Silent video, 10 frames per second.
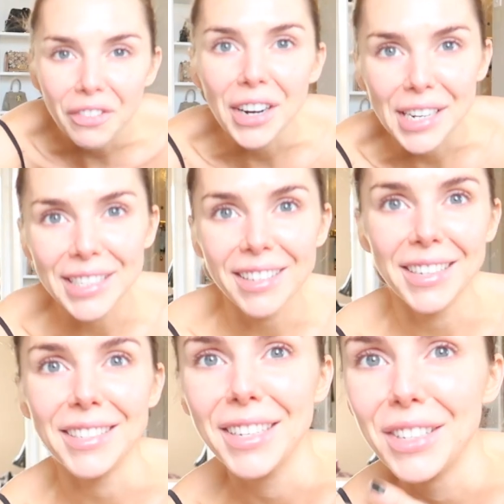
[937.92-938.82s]
very
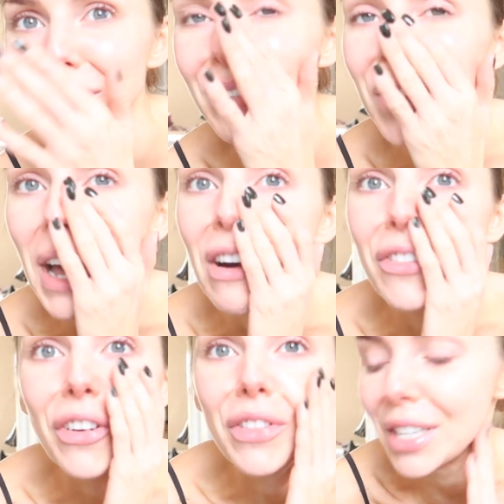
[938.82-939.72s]
excited for the
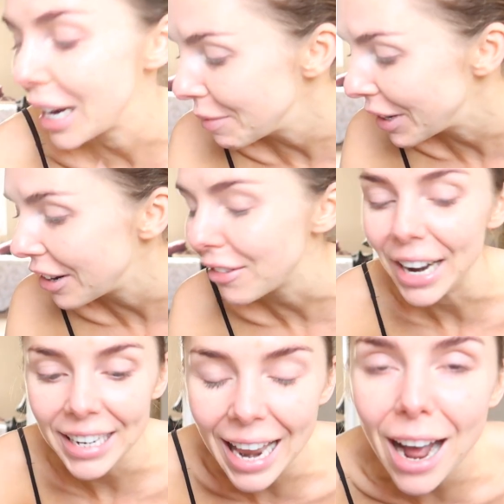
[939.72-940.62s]
outfit of the day mirror.
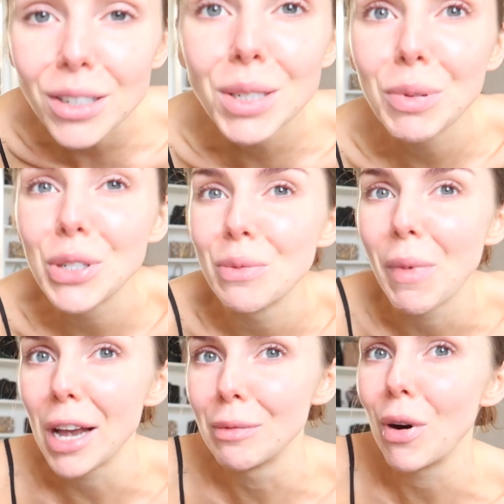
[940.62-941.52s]
Right, now to put some
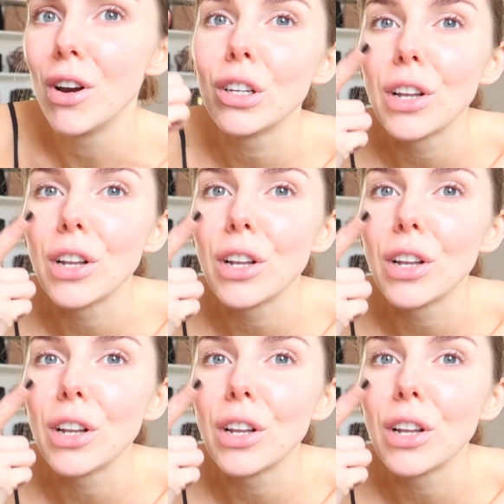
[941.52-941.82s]
makeup on.